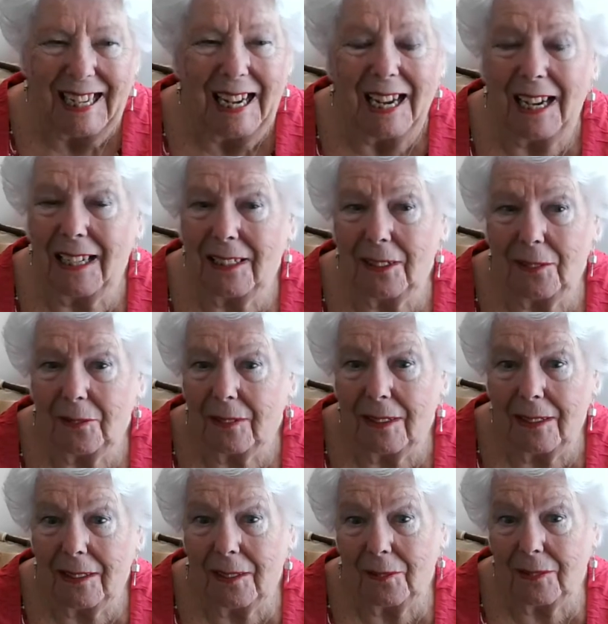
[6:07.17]
I
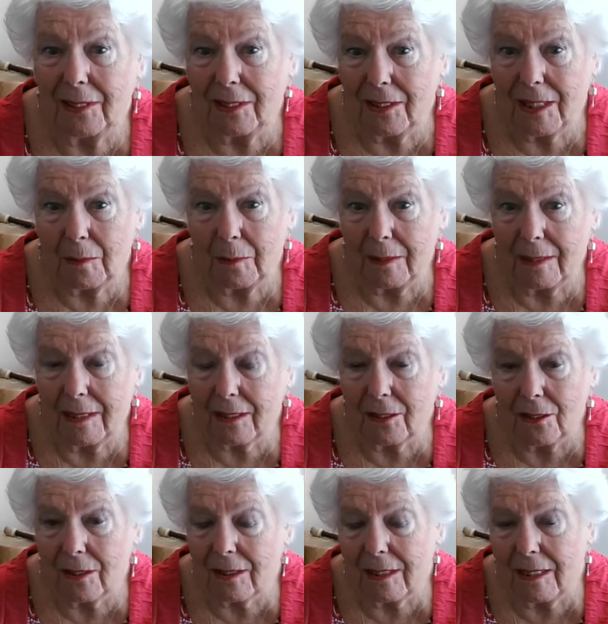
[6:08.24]
love the earth spirit. It's got
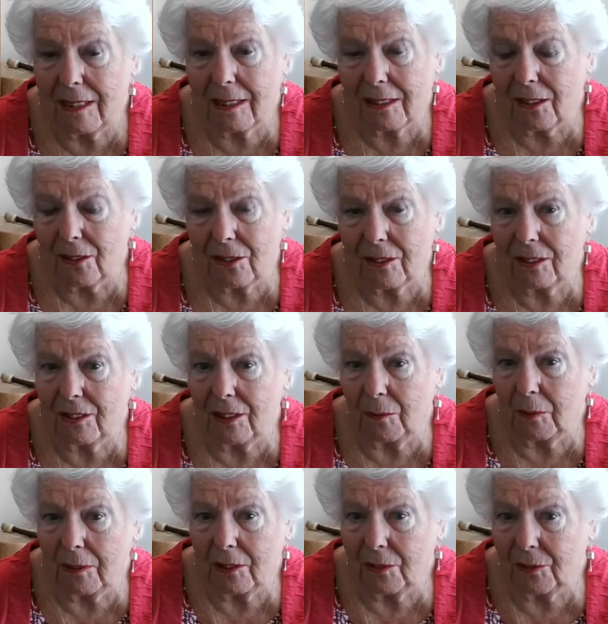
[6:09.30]
such a
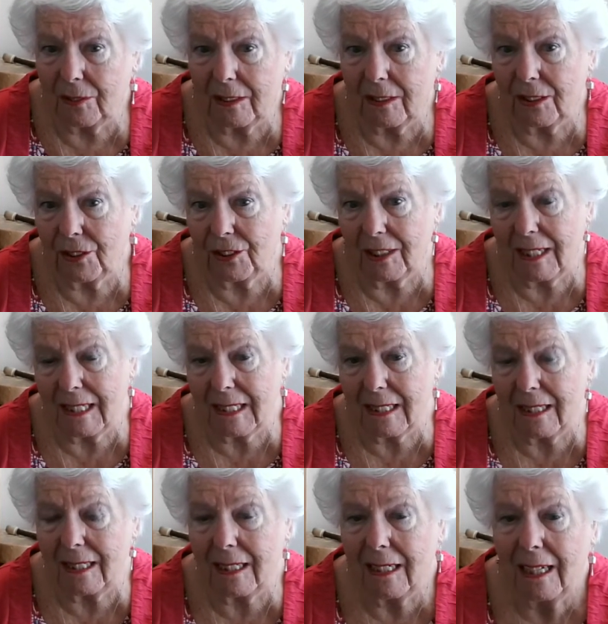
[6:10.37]
wonderful energy, hasn't it?